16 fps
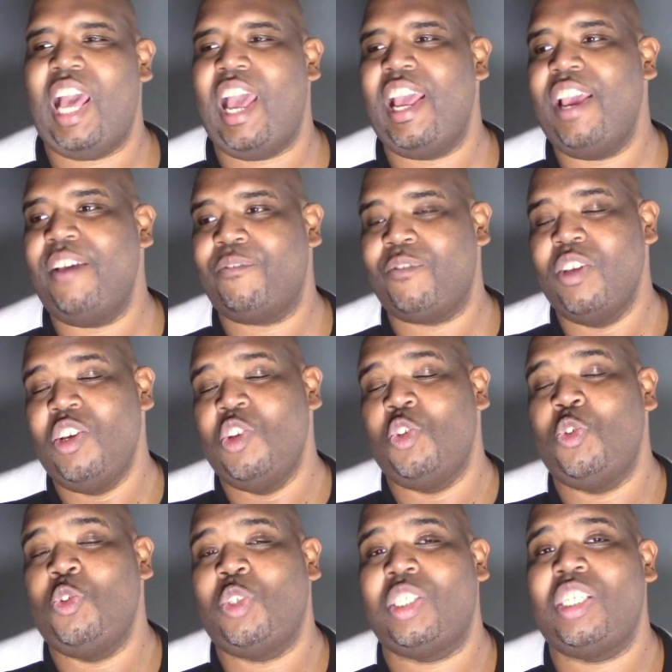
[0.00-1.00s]
If
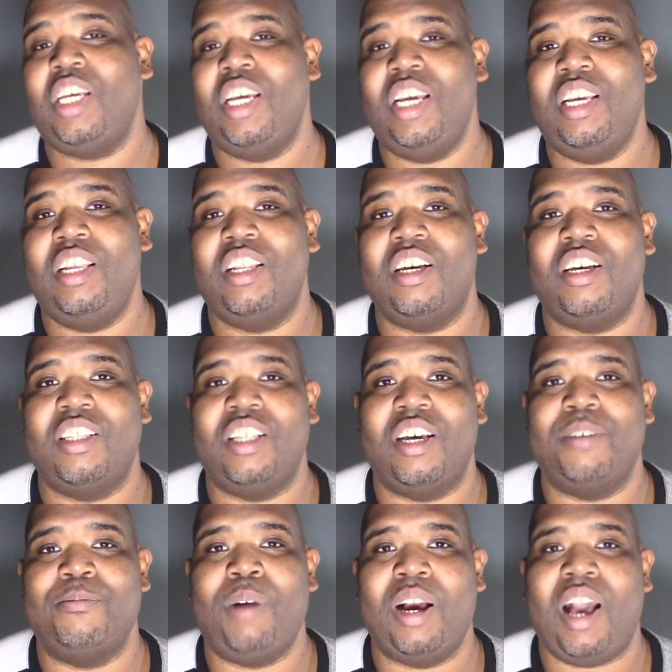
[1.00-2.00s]
you see
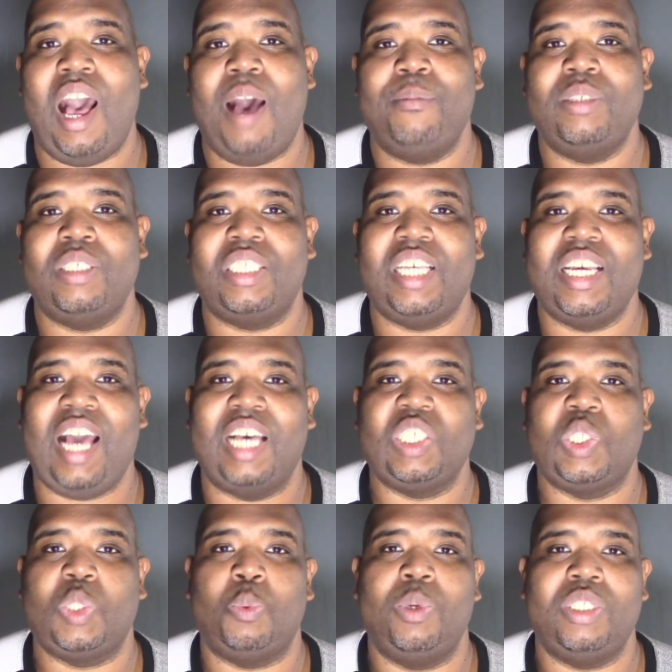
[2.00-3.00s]
the my comments say I
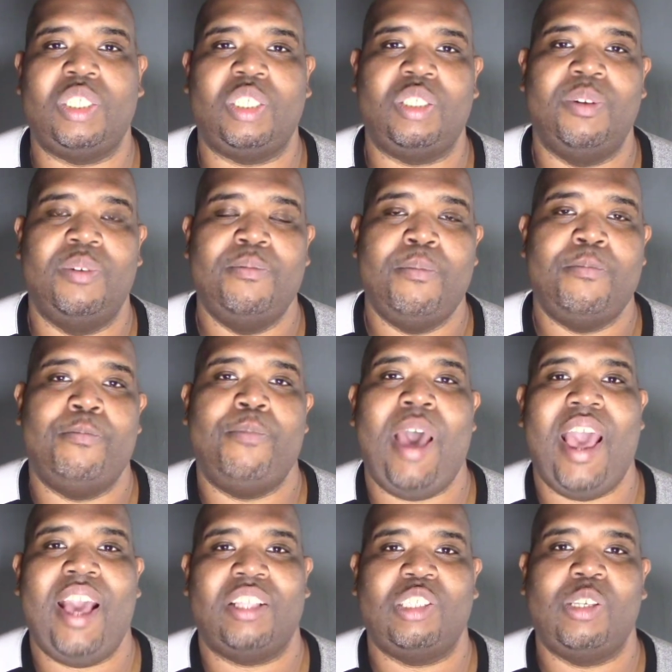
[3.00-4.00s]
switched
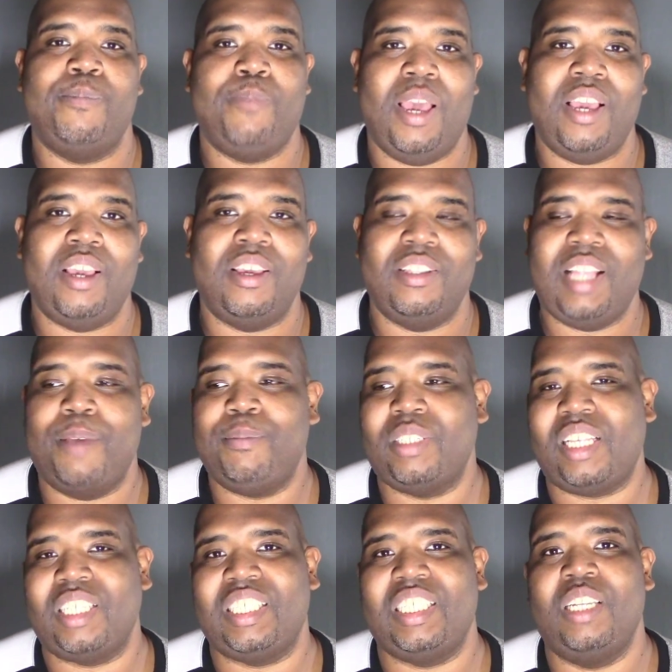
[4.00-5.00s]
back to M3GAN, that
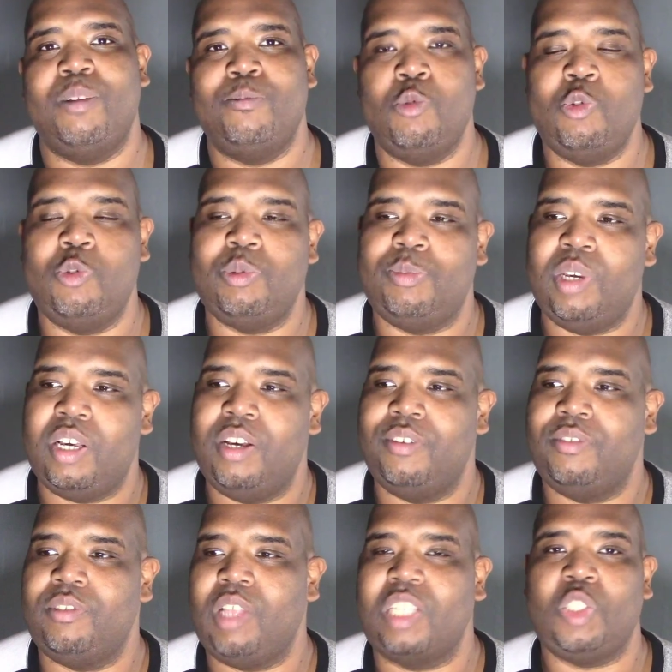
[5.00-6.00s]
means I seen
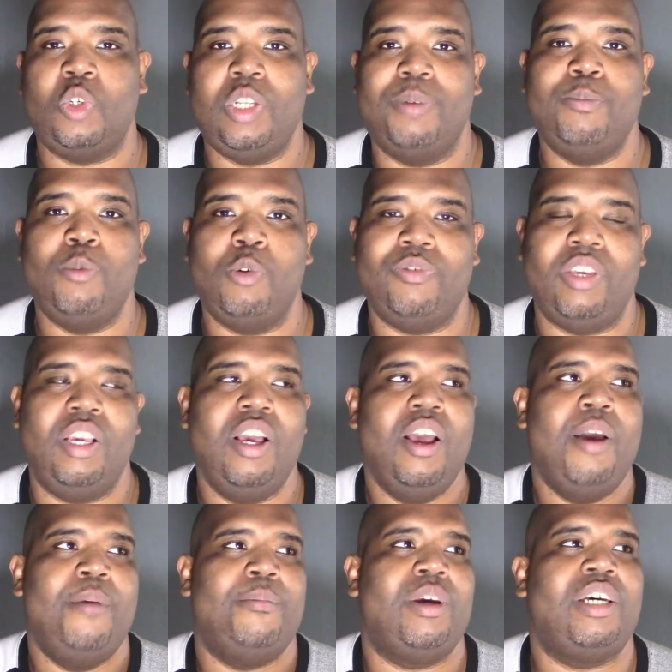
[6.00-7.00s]
the movie
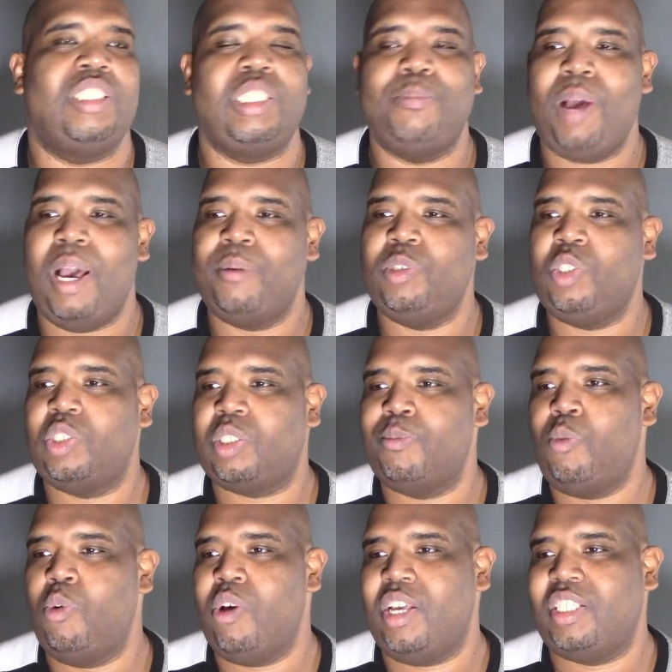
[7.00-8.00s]
because she probably did some
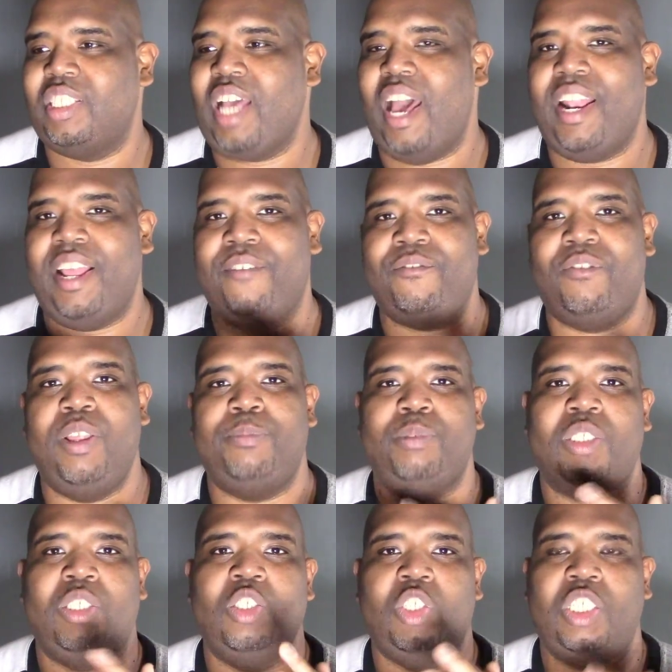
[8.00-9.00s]
more exotic
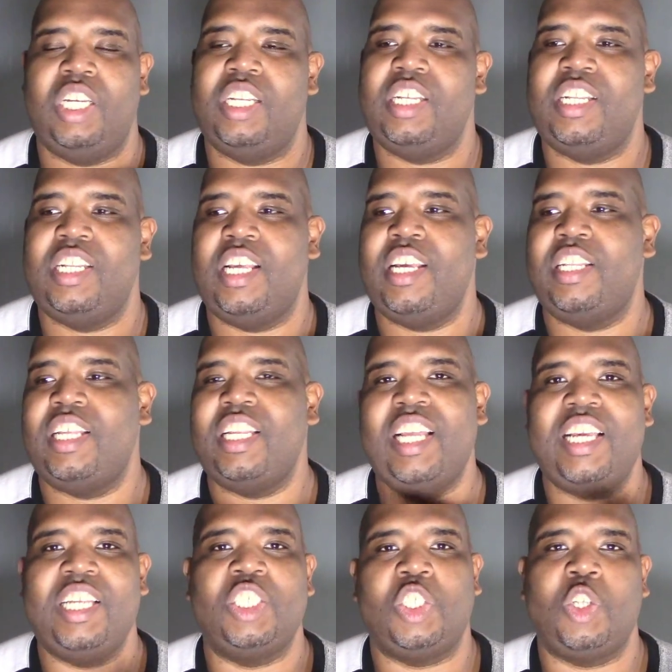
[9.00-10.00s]
flips and shit and they
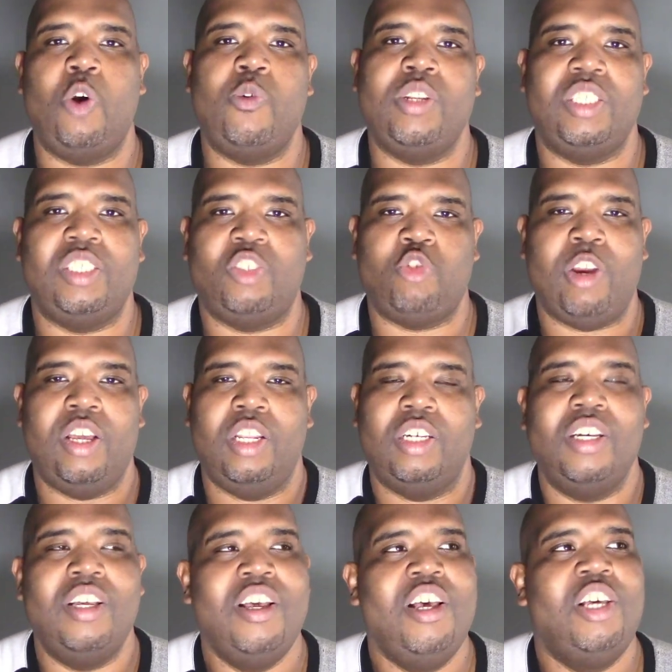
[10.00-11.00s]
didn't show in the
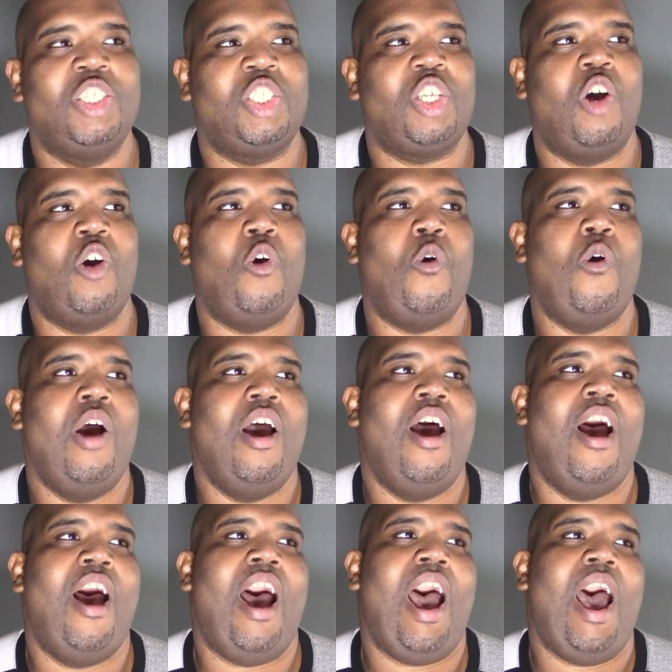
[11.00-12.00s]
trailer. So
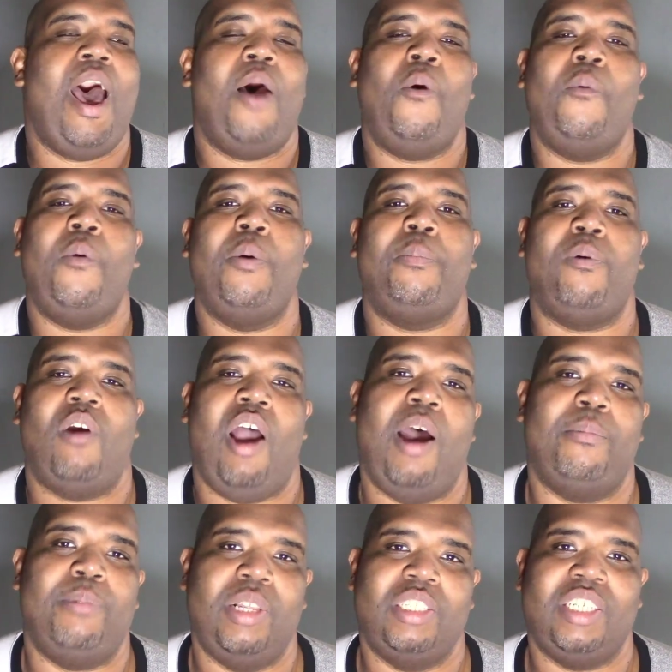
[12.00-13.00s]
I will
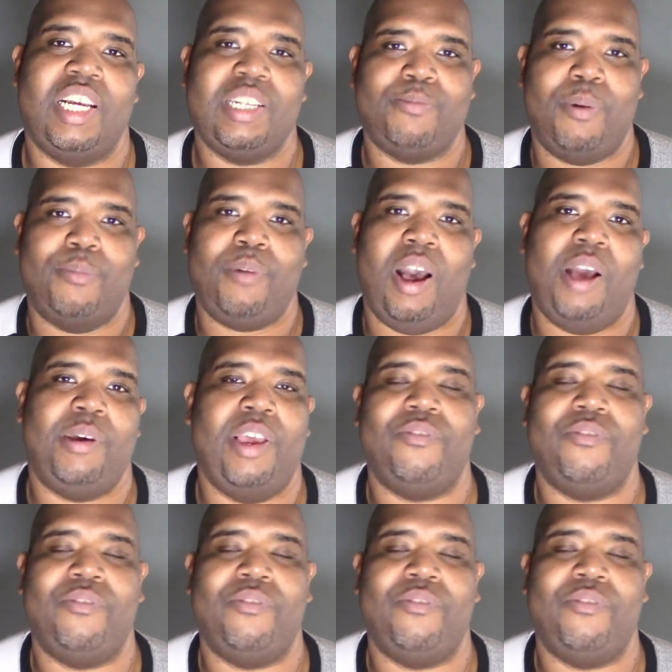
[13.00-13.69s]
probably change my mind.